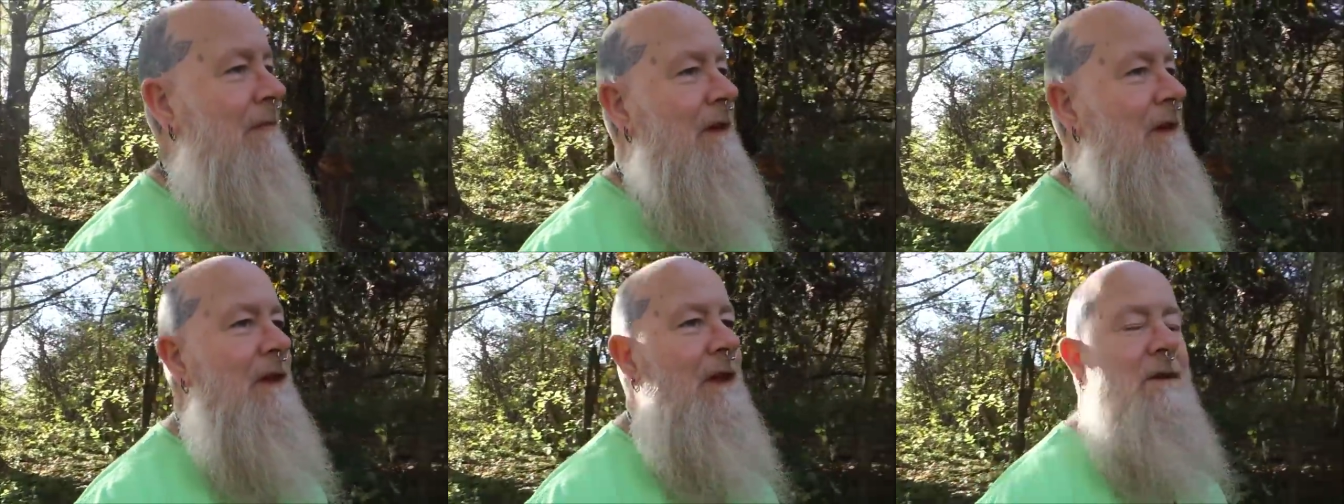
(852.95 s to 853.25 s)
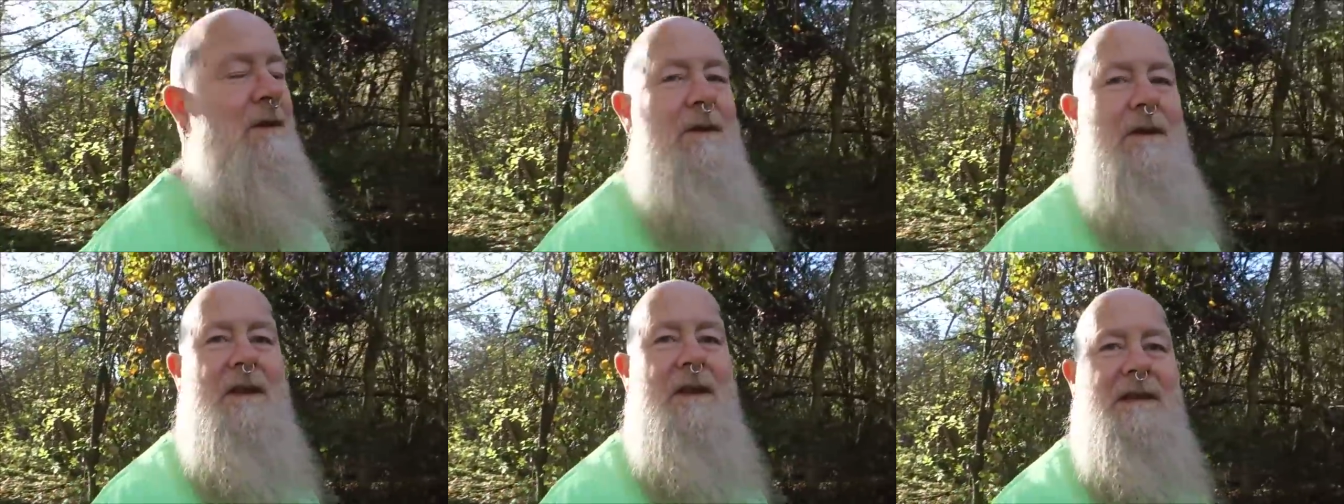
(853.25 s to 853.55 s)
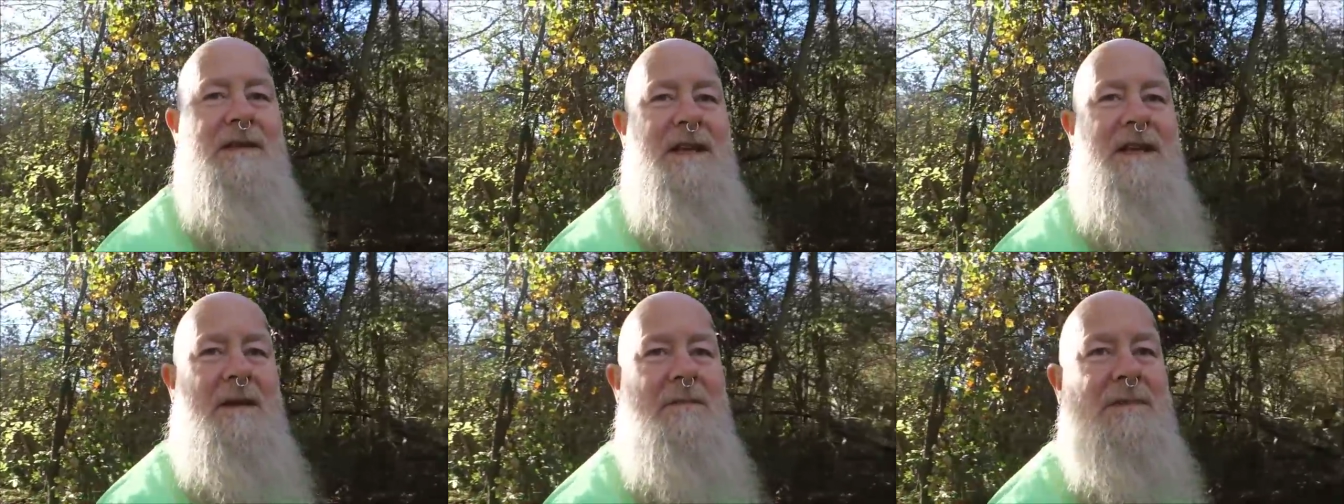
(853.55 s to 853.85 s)
You know, and
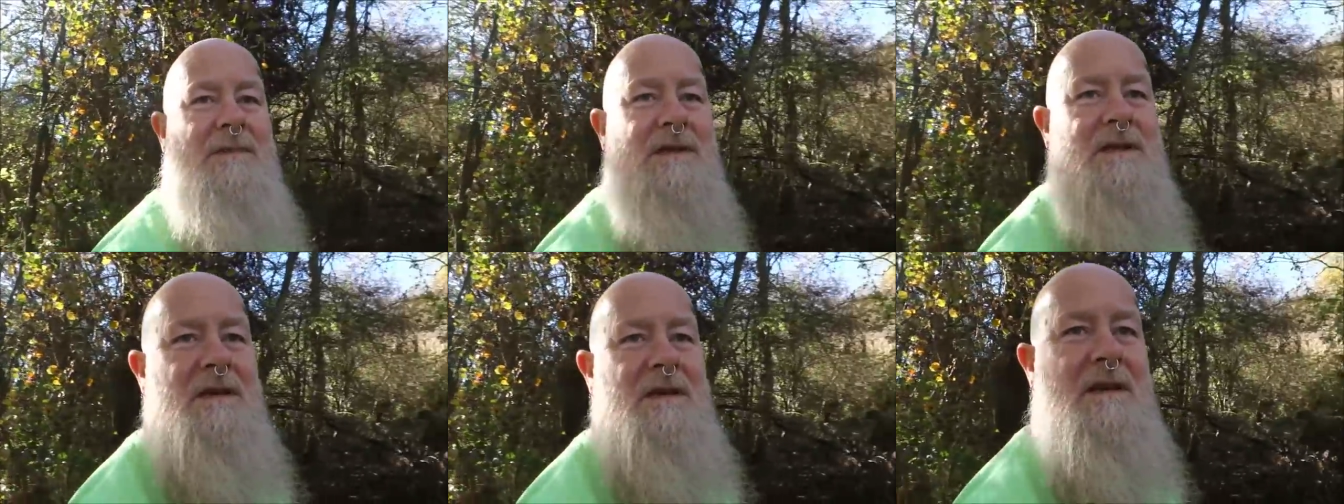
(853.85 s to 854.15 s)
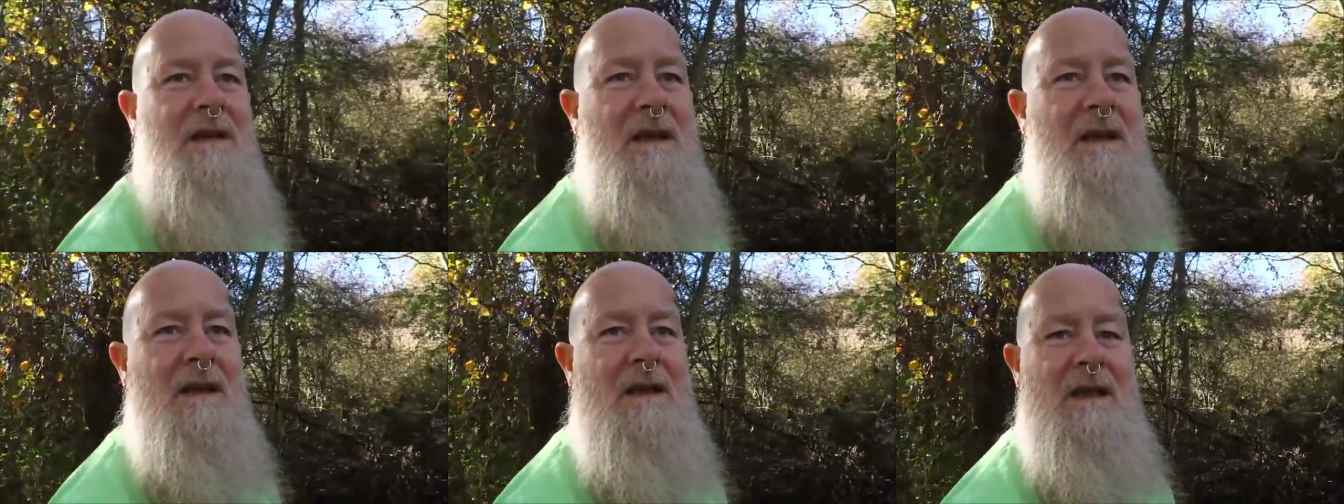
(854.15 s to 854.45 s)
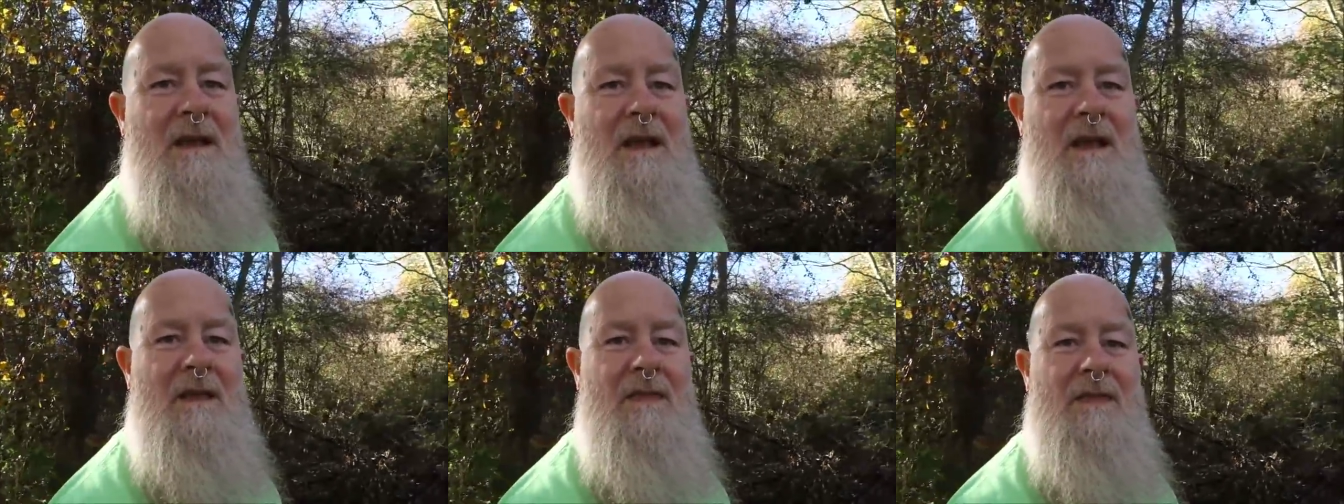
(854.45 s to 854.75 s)
accept
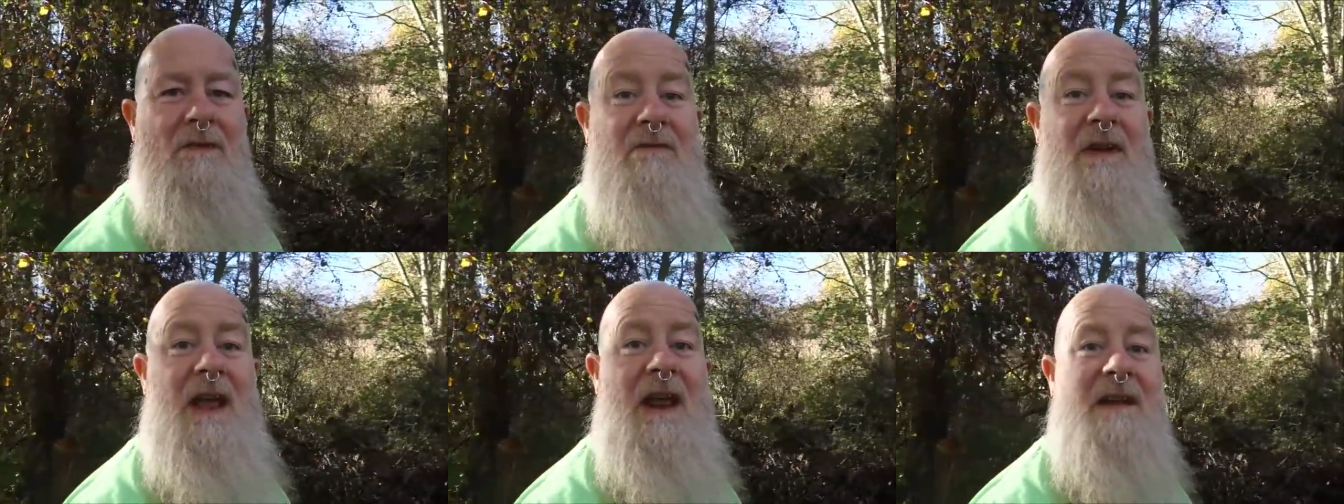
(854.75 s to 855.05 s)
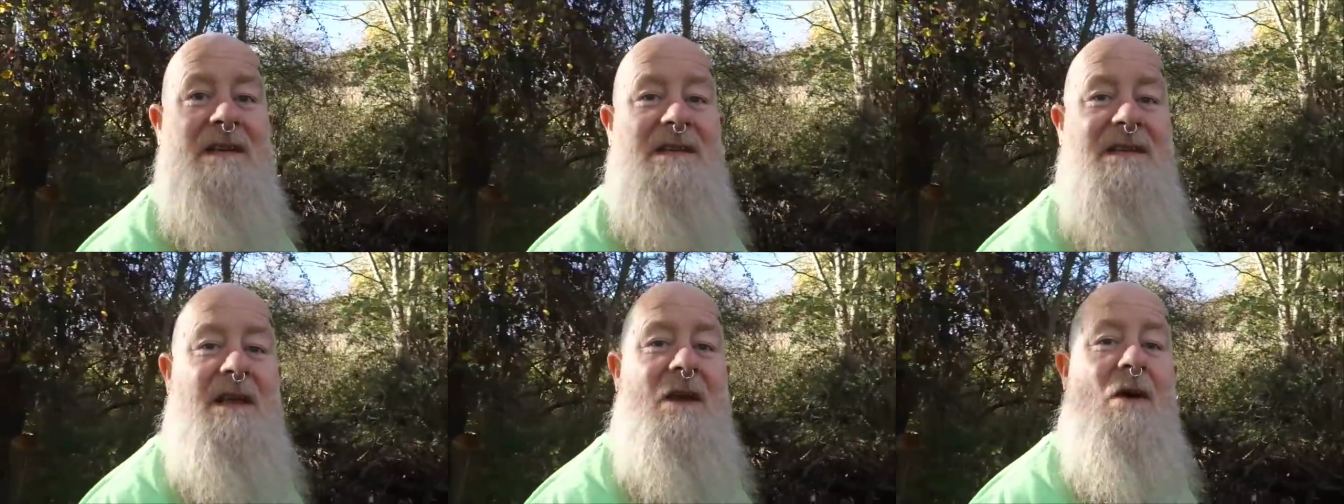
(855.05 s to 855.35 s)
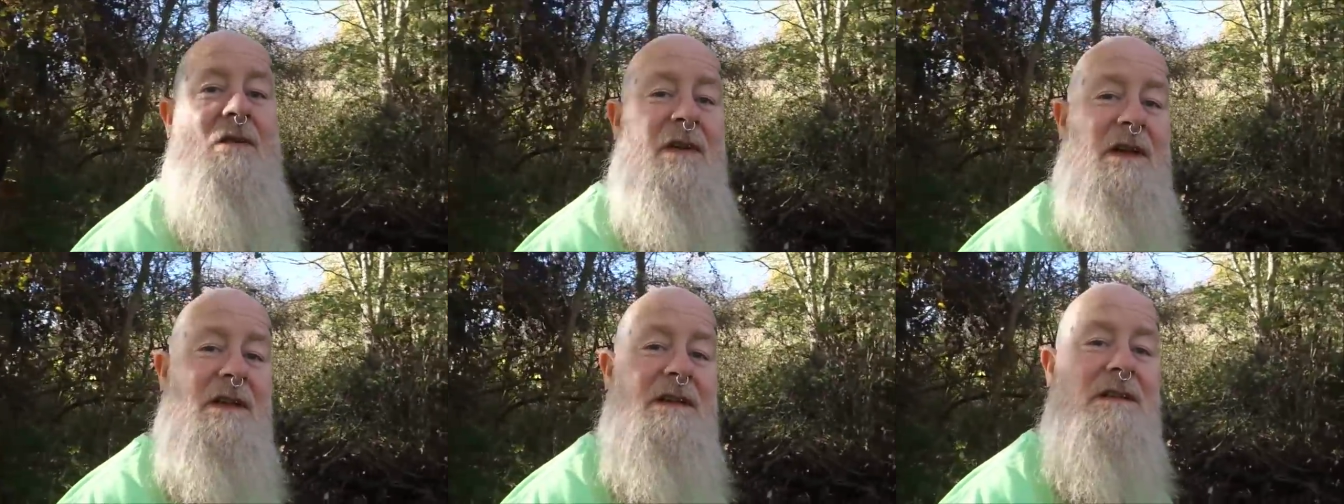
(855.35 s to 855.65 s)
the reality
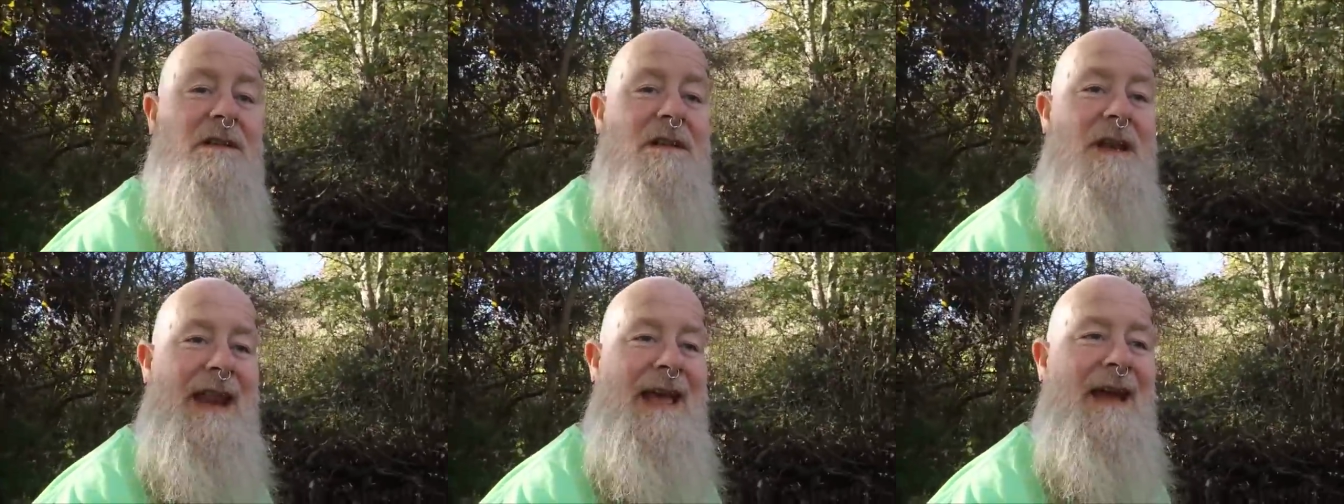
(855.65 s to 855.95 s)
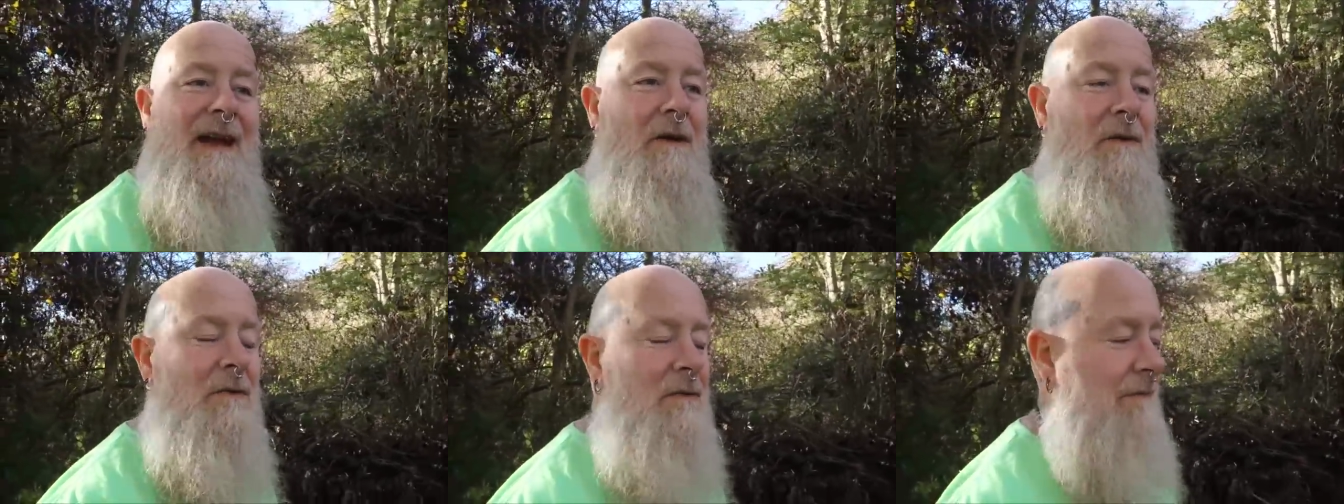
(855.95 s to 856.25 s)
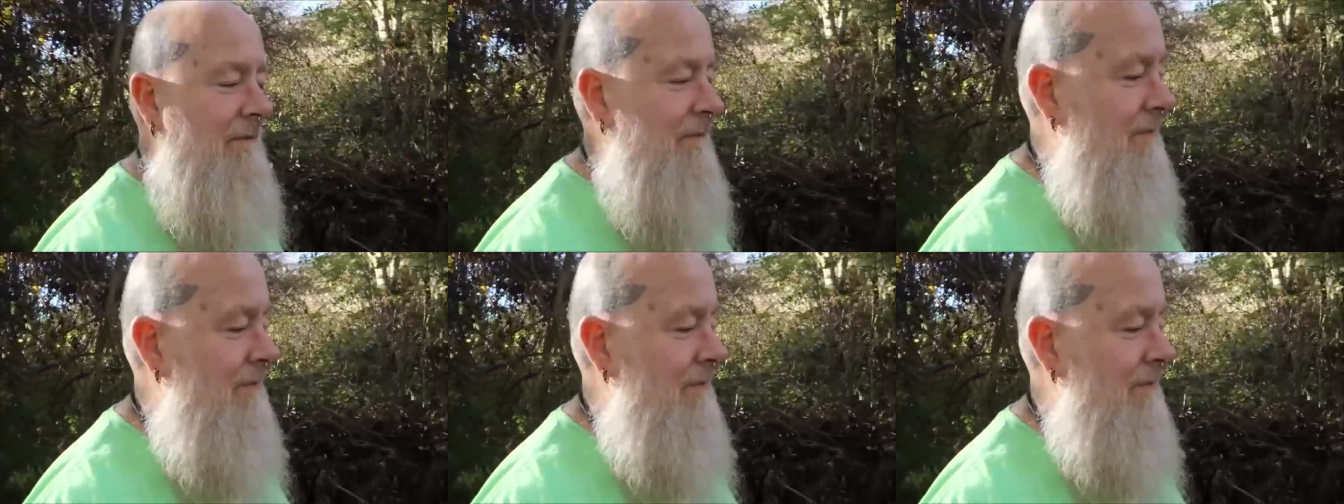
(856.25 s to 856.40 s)
of us now.